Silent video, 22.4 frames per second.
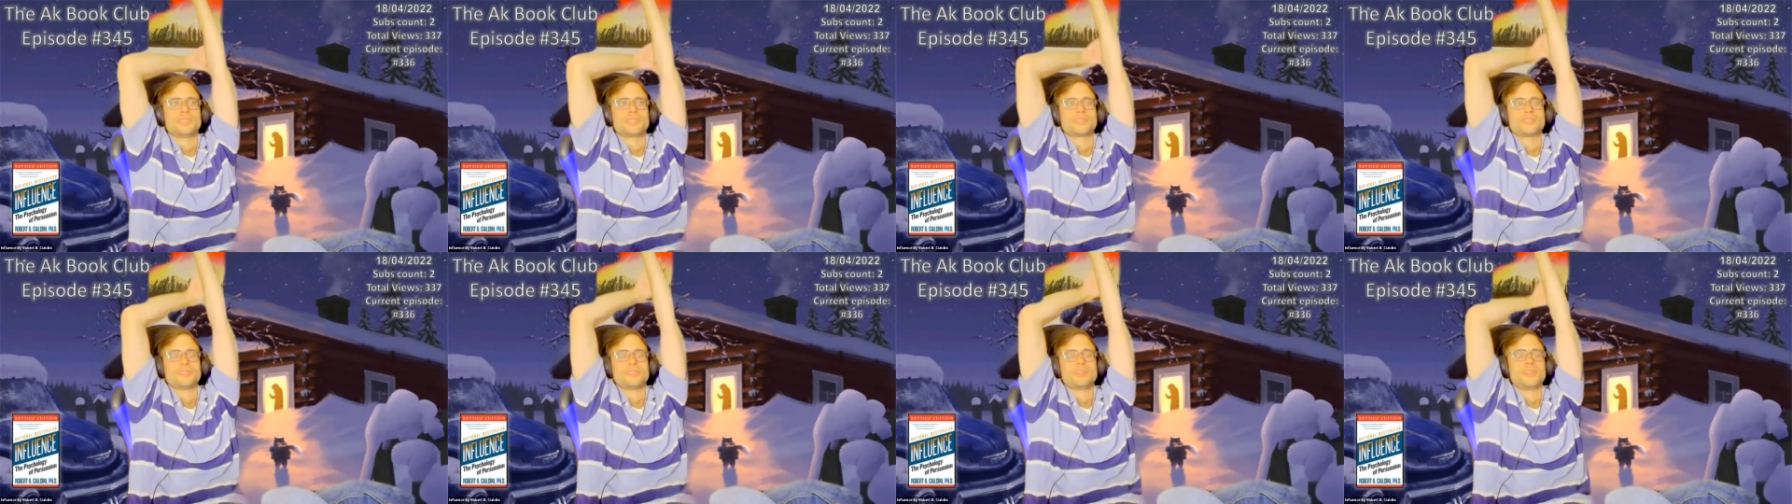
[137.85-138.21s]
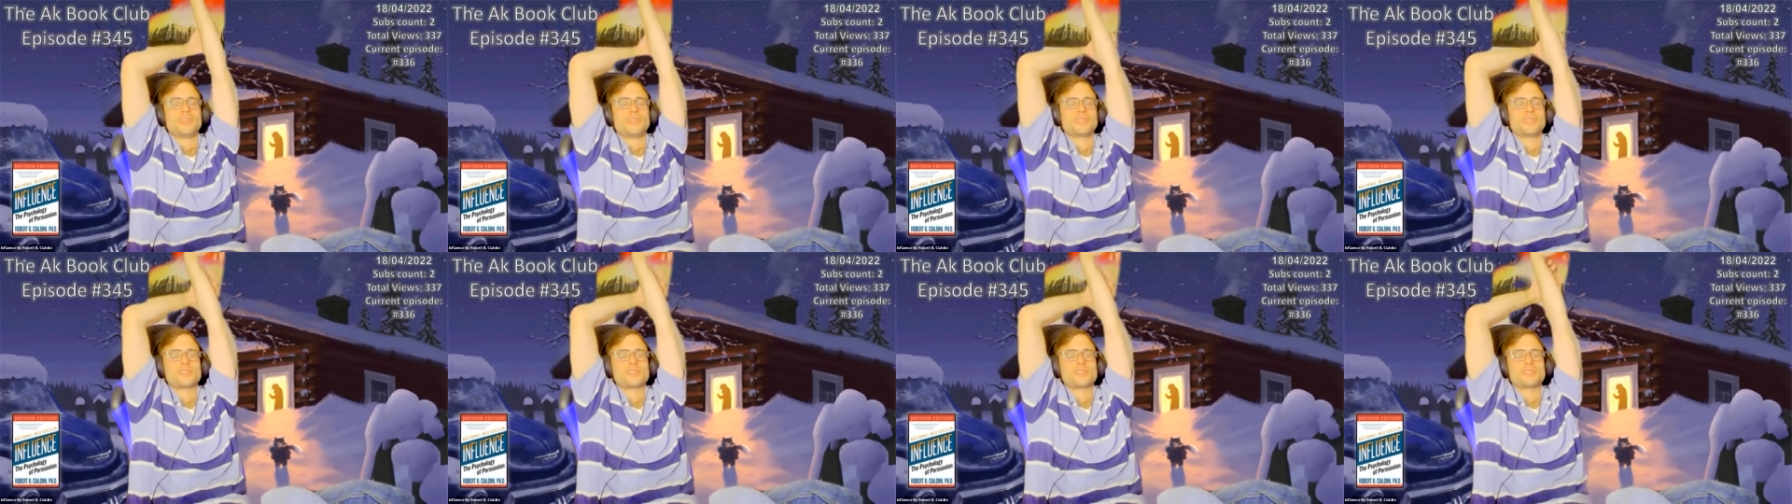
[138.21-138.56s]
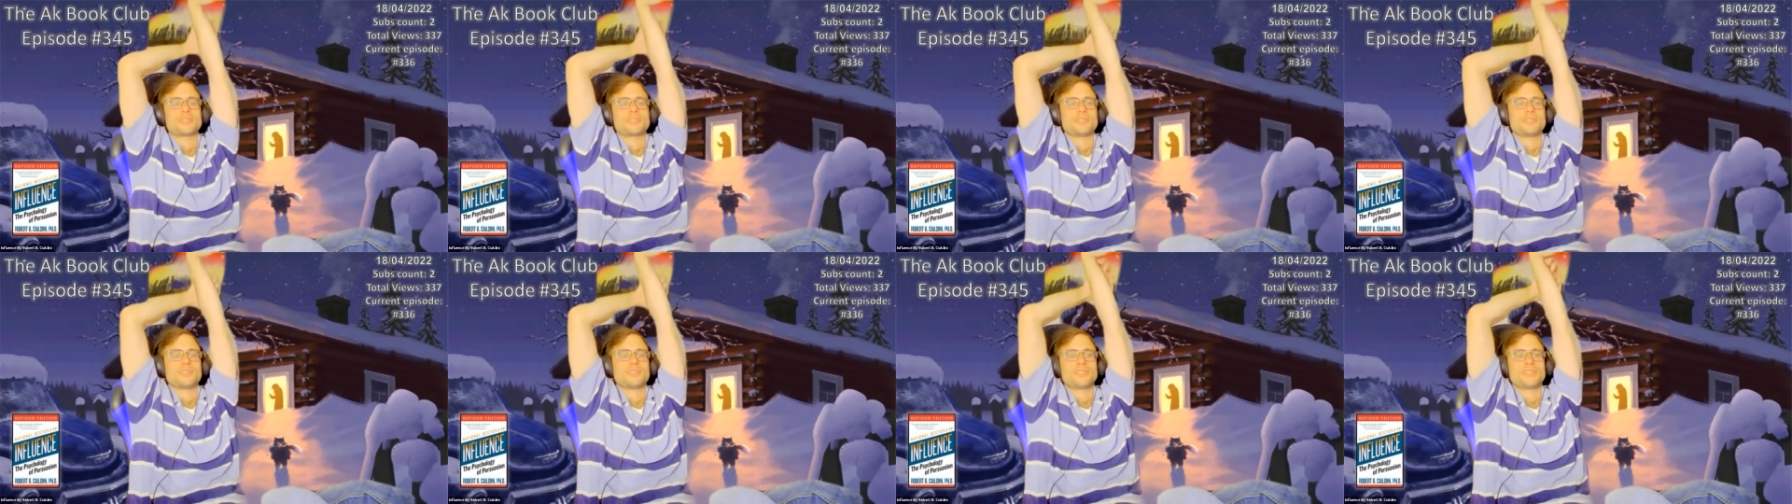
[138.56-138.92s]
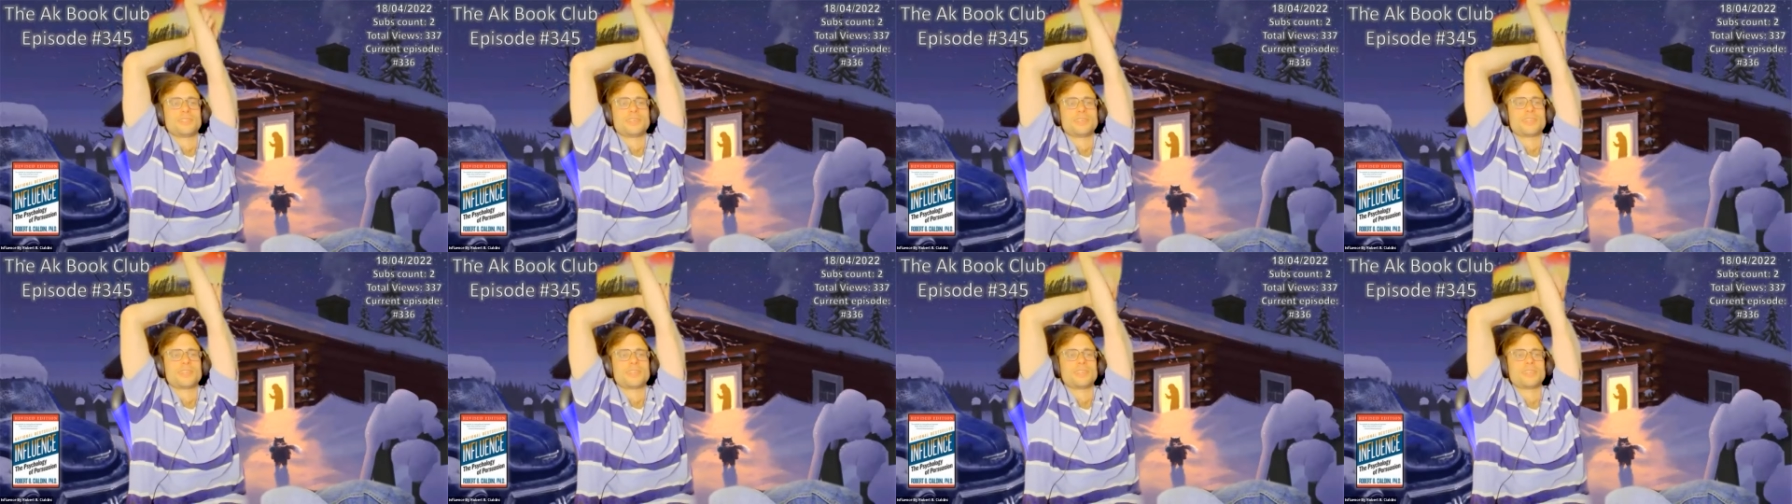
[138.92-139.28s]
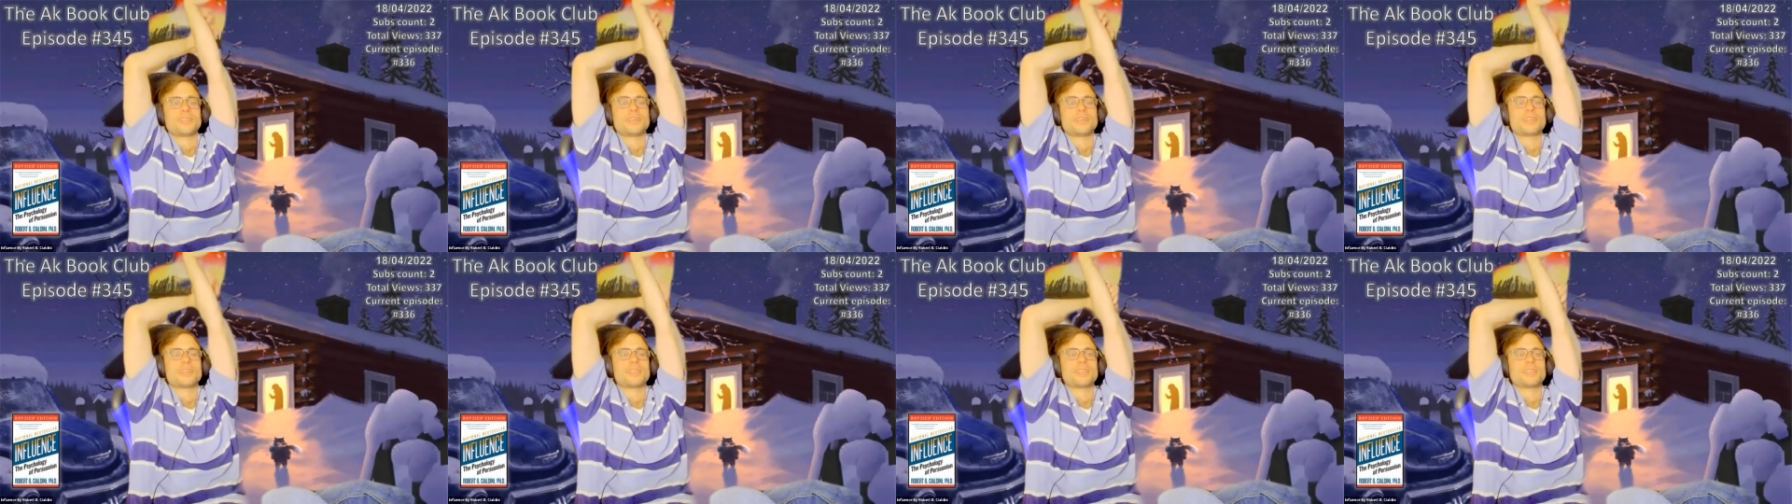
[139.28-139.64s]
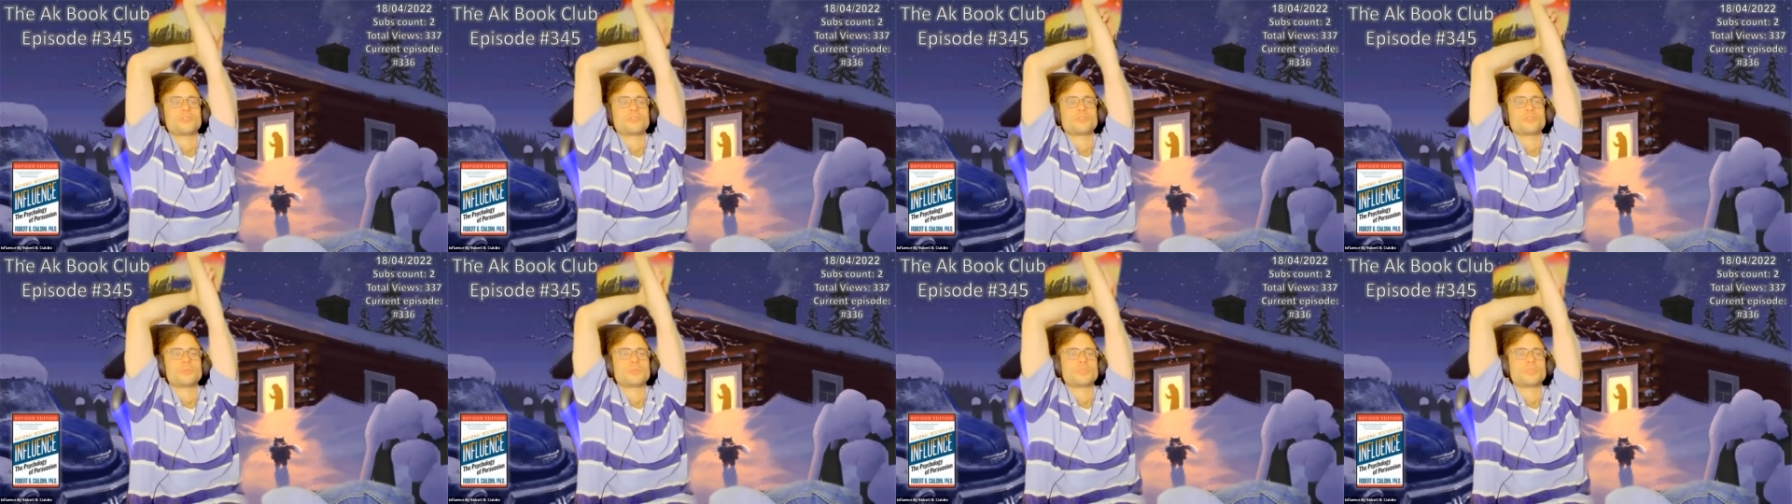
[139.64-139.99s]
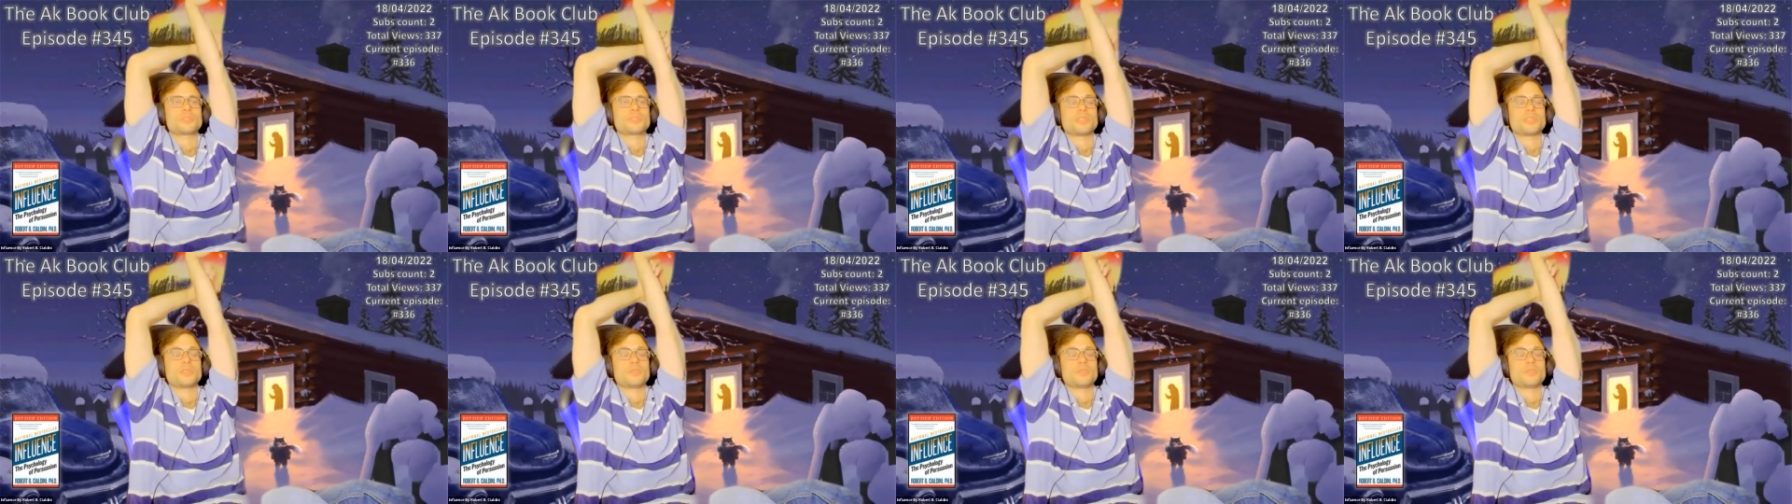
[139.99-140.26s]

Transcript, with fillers: So now it's, and I really give the music,